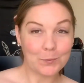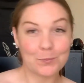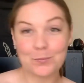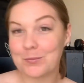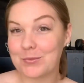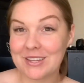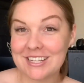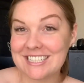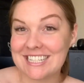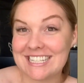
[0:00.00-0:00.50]

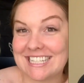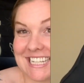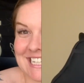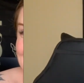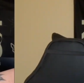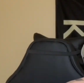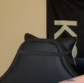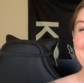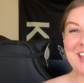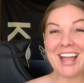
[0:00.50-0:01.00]
This is
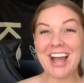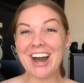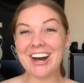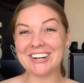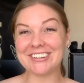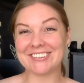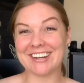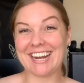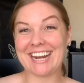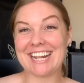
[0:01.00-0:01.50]
exciting.
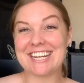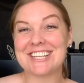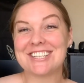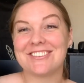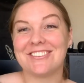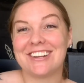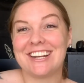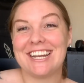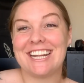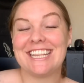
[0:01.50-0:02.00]
Alright, I just
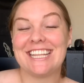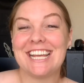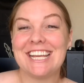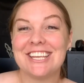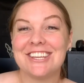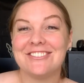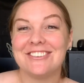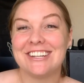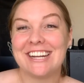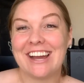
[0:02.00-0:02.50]
wanted to thank
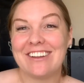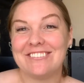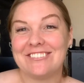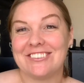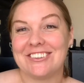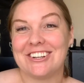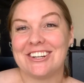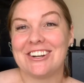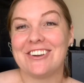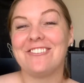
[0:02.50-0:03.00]
you again
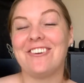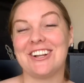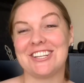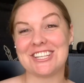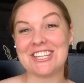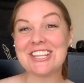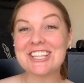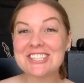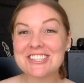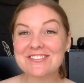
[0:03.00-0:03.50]
for
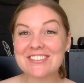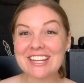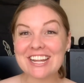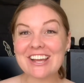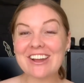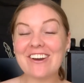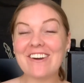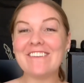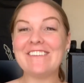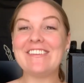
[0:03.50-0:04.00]
watching this
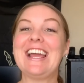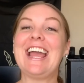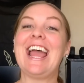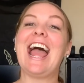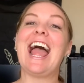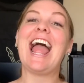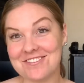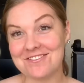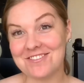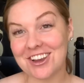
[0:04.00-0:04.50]
video.
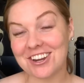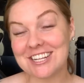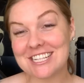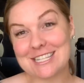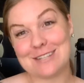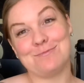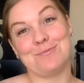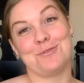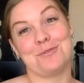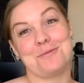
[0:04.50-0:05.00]
Very
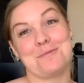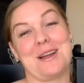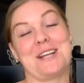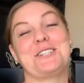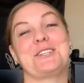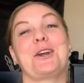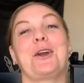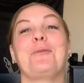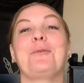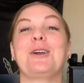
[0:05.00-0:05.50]
simple
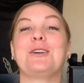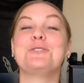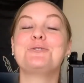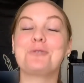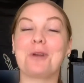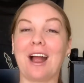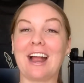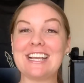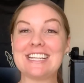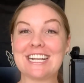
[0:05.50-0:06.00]
reminder, we are
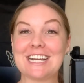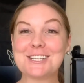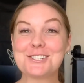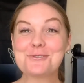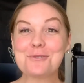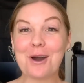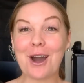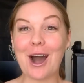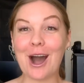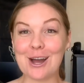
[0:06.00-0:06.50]
trying to get to
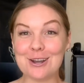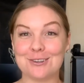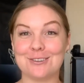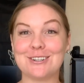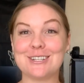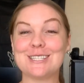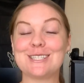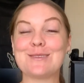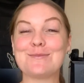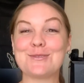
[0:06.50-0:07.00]

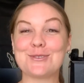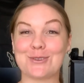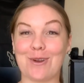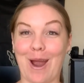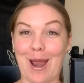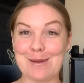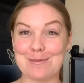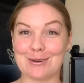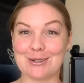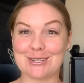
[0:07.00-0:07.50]
100
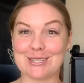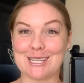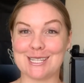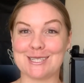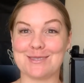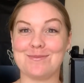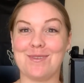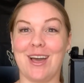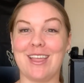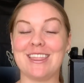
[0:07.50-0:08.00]
subscribers
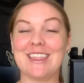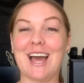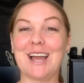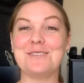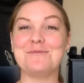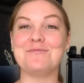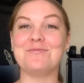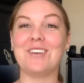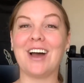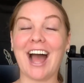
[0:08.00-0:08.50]
this month.
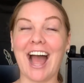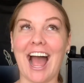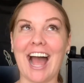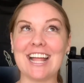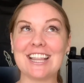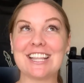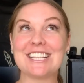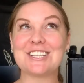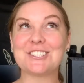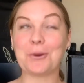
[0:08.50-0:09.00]
I'm at
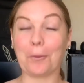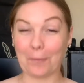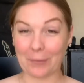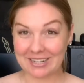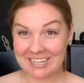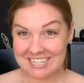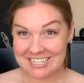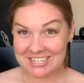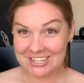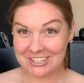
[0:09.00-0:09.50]

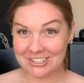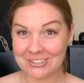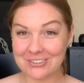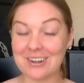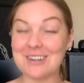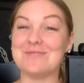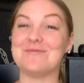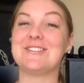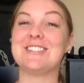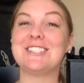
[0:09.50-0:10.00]
22,
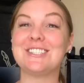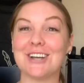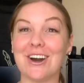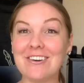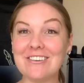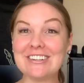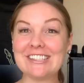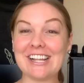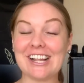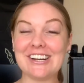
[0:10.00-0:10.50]
I'm so
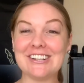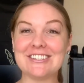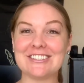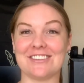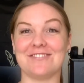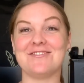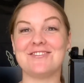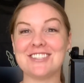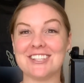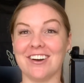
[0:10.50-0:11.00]
close,
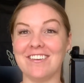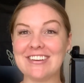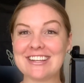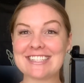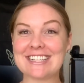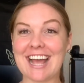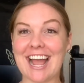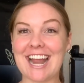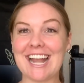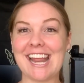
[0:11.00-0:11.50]
I'm so
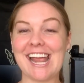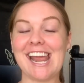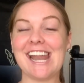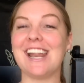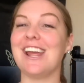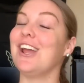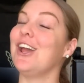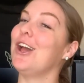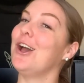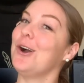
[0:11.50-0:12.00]
excited.
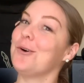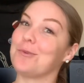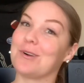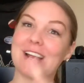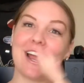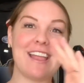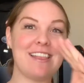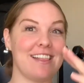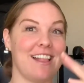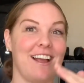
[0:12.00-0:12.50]
We're
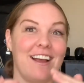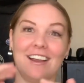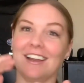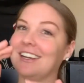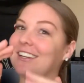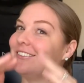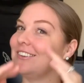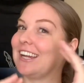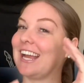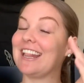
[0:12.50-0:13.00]
getting there,
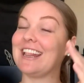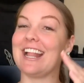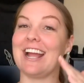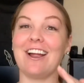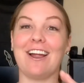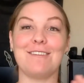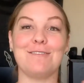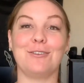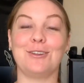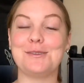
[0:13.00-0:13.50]
we're getting
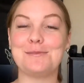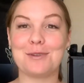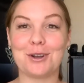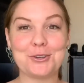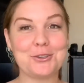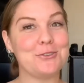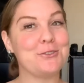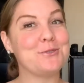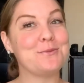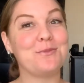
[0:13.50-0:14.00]
there. I've only been
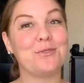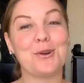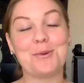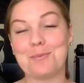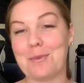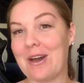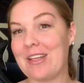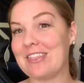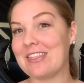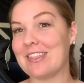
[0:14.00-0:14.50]
on YouTube for a
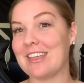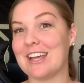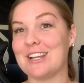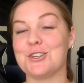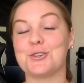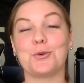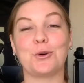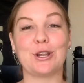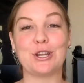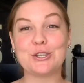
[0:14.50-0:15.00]
month and
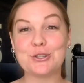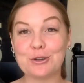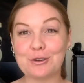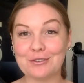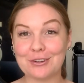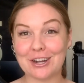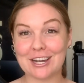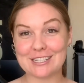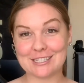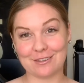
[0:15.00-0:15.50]
22 of
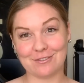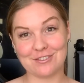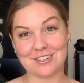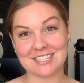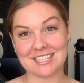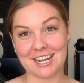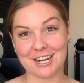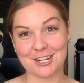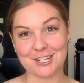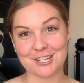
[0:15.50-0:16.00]
you guys have
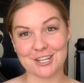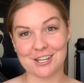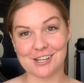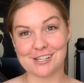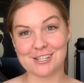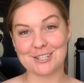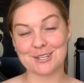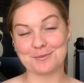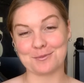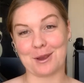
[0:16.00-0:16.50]
decided
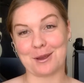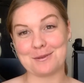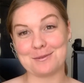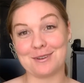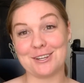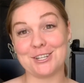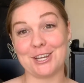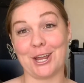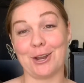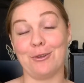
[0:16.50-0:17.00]
to subscribe to my
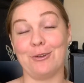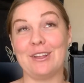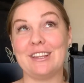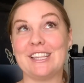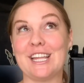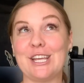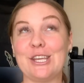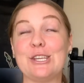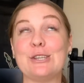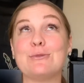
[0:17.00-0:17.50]
channel, and
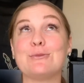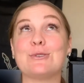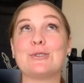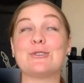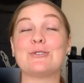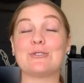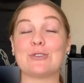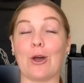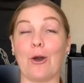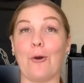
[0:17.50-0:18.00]
thank you
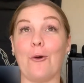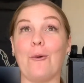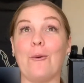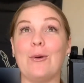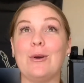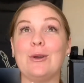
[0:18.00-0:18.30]
so